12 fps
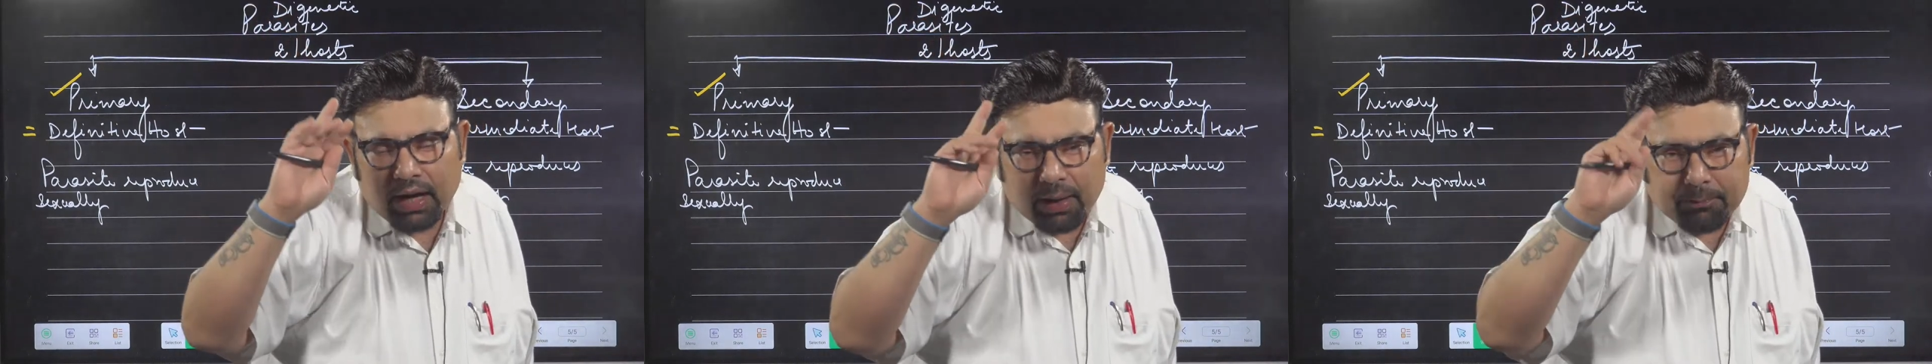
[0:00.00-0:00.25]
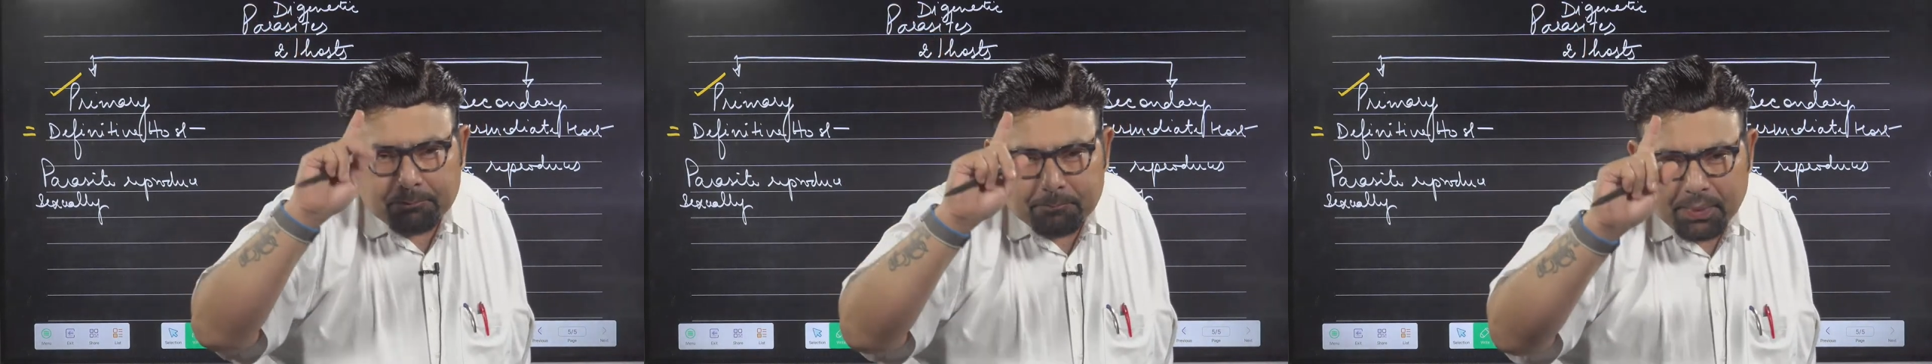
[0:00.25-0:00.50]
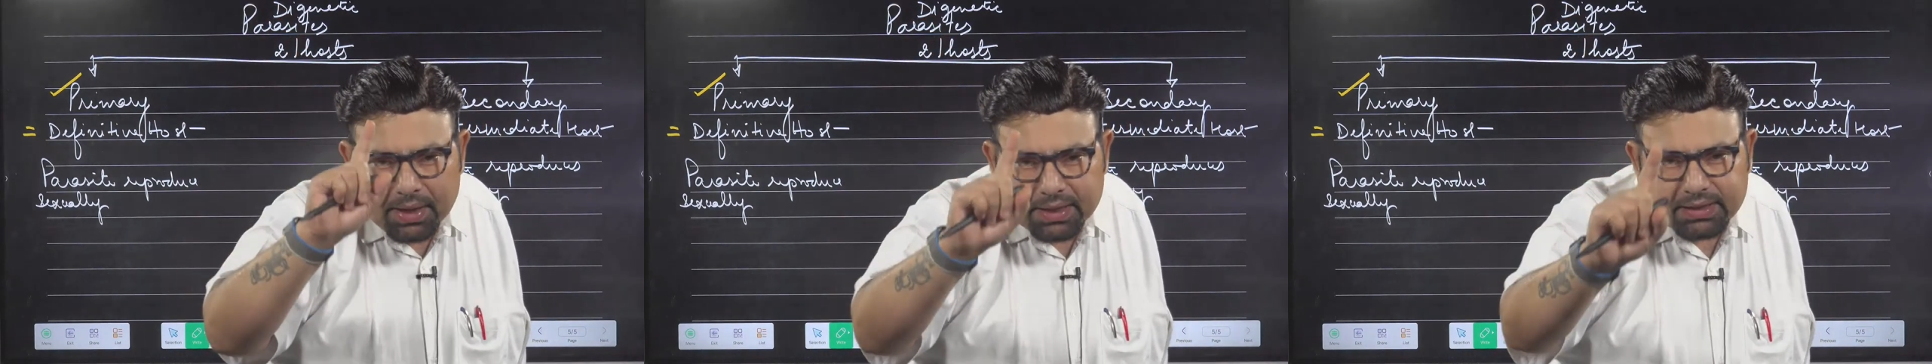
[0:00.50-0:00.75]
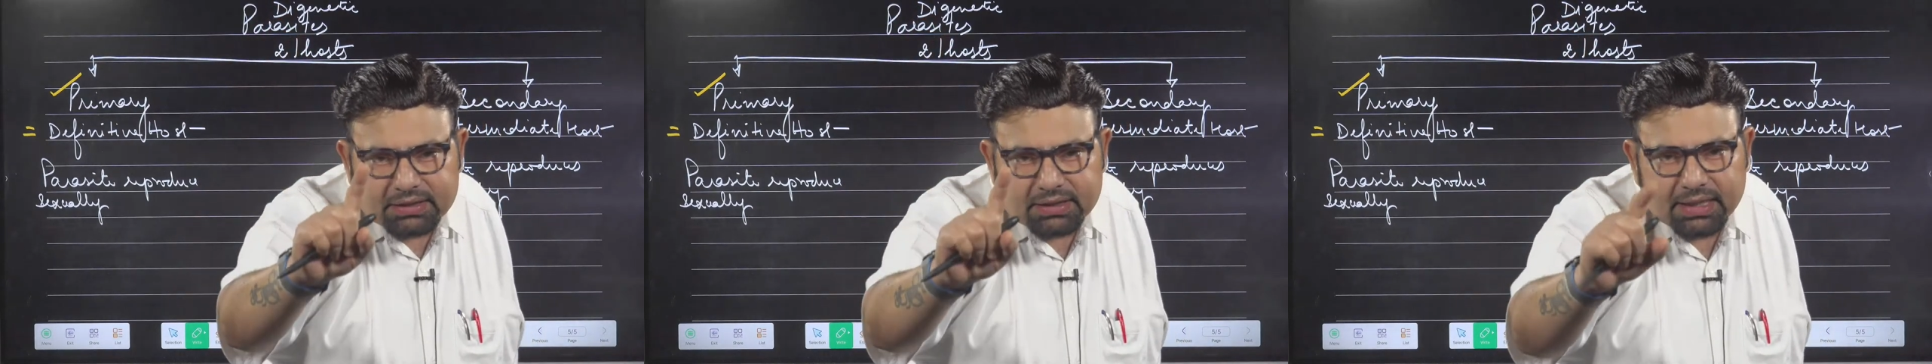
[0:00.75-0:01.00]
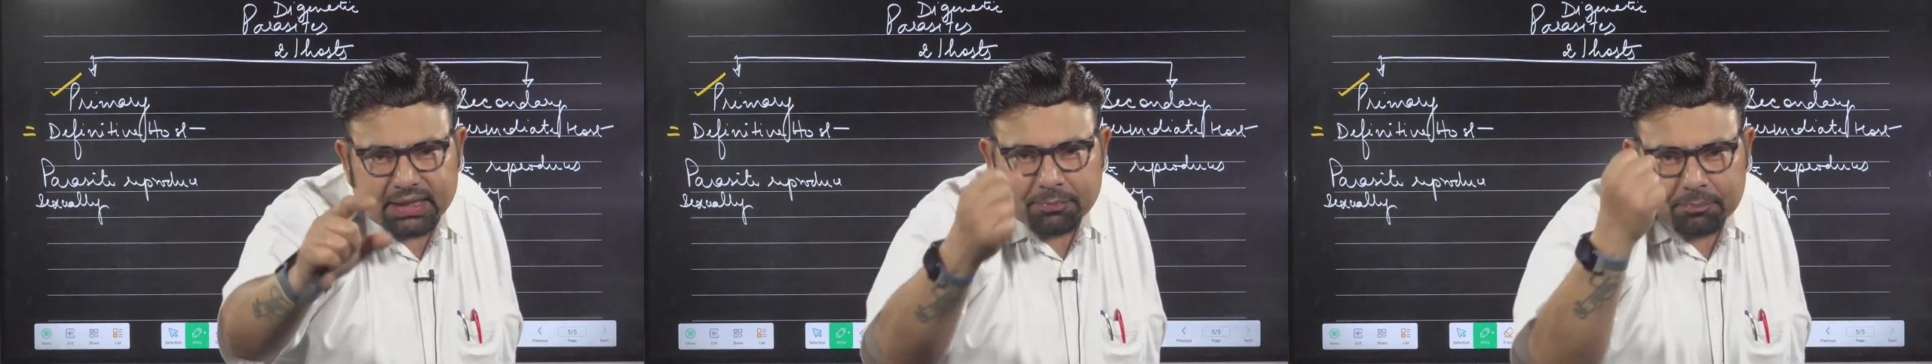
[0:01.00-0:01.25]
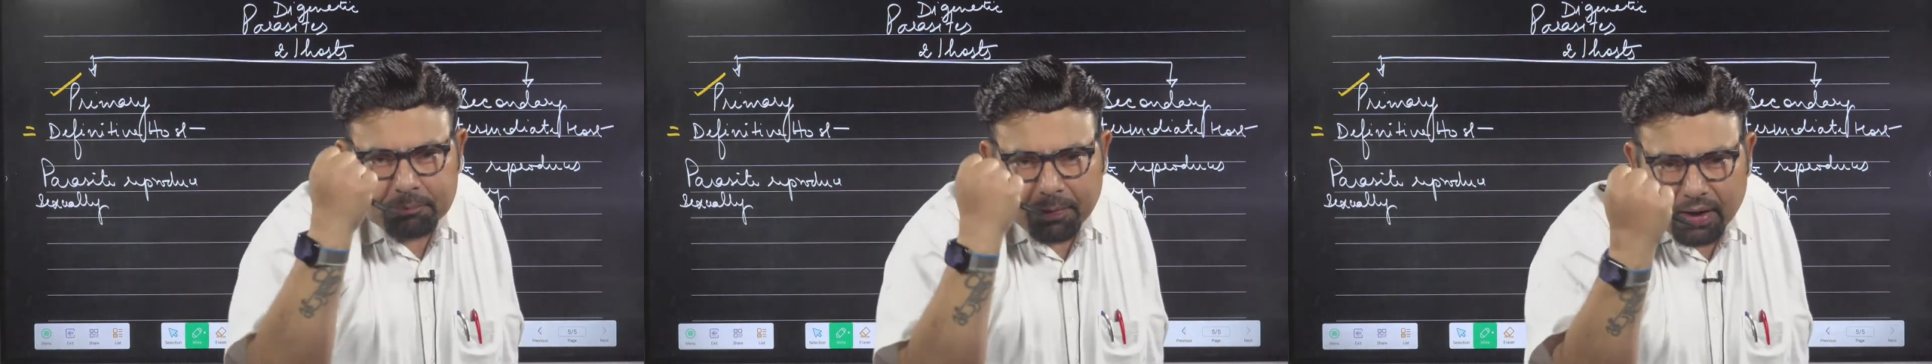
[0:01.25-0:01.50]
A
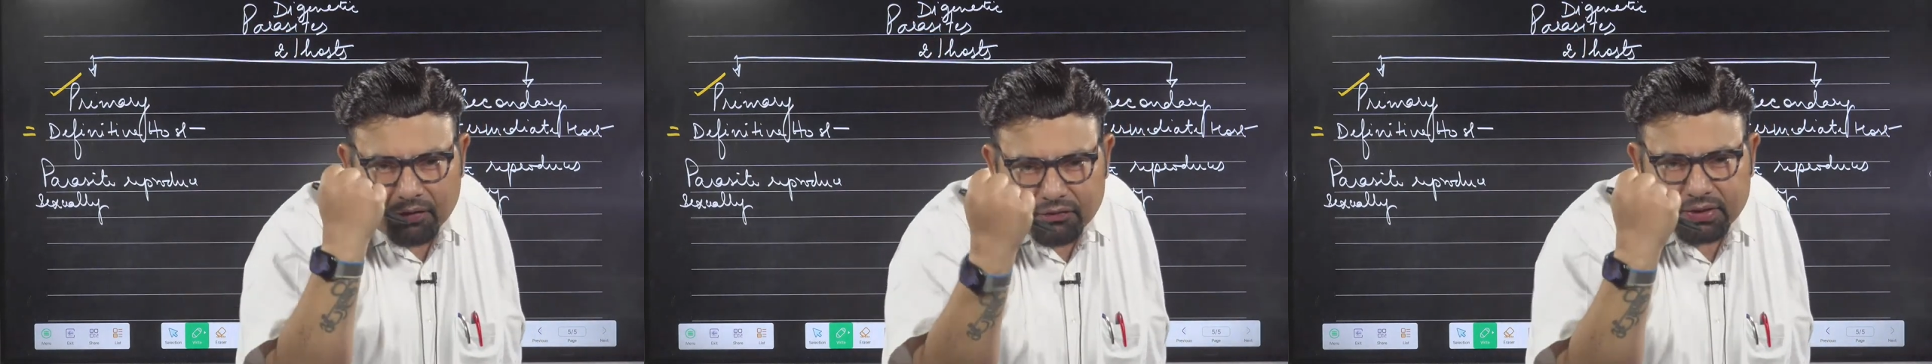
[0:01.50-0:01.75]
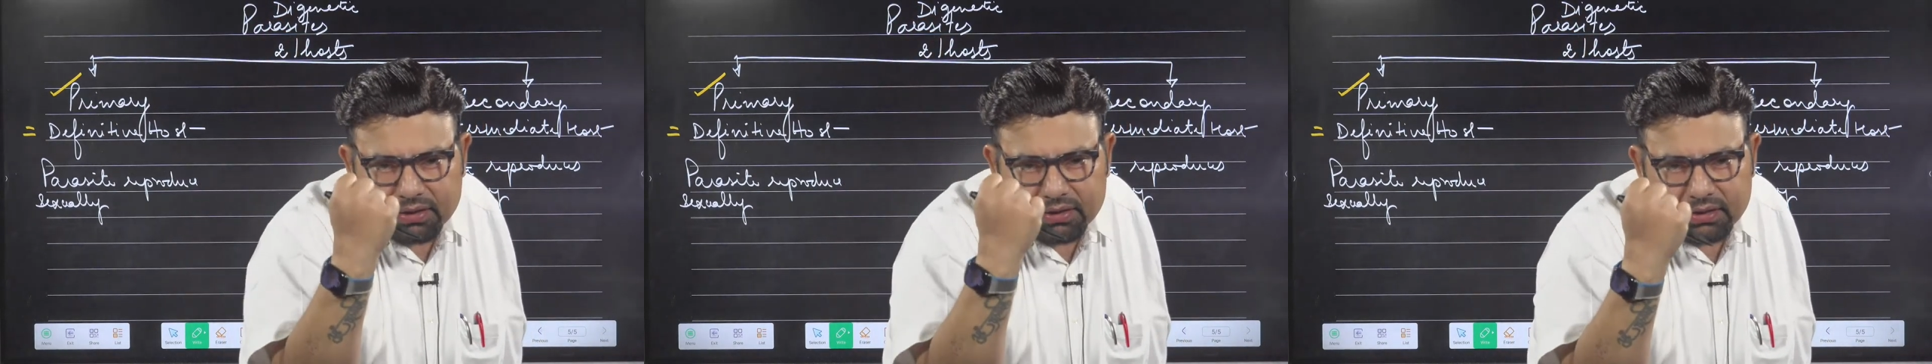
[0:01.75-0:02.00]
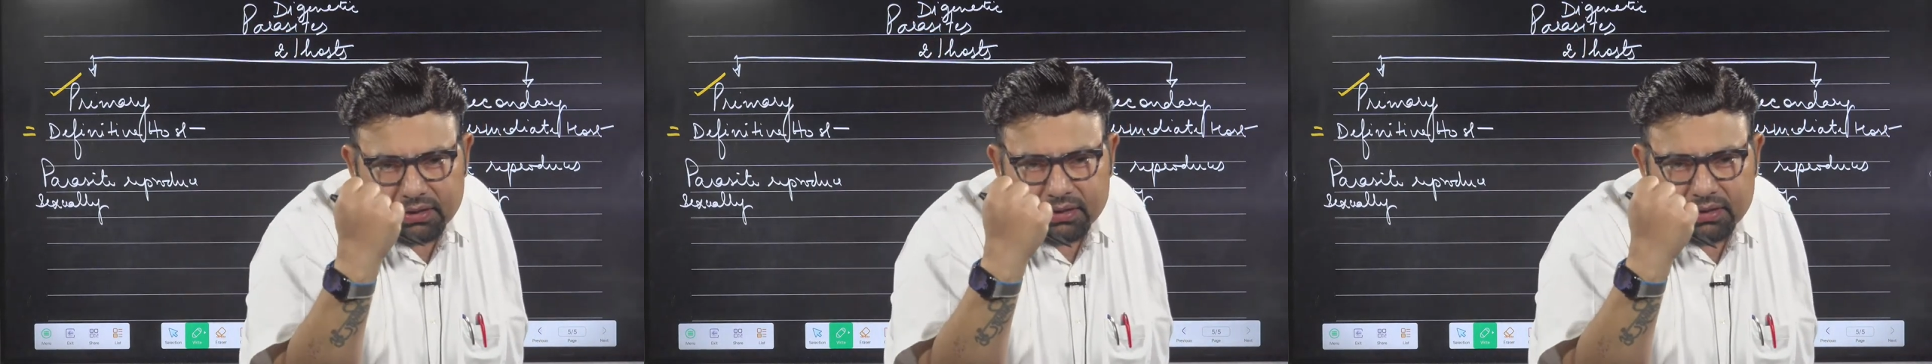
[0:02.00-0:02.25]
parasite power